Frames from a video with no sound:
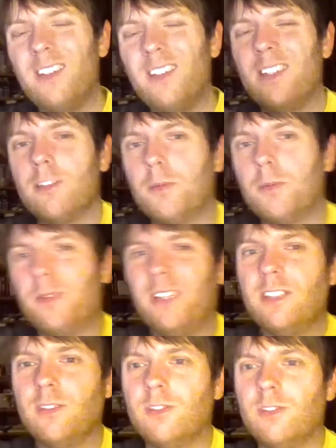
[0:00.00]
I think that's the
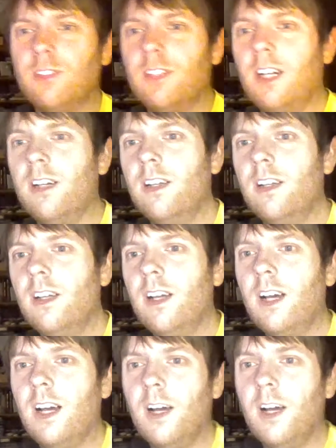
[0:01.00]
professionals do that.
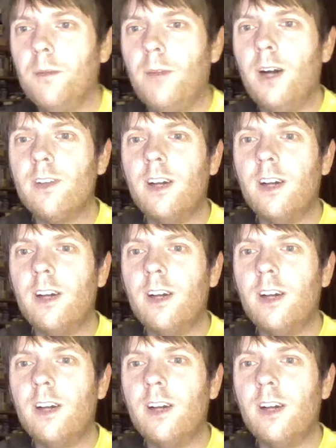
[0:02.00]
Mild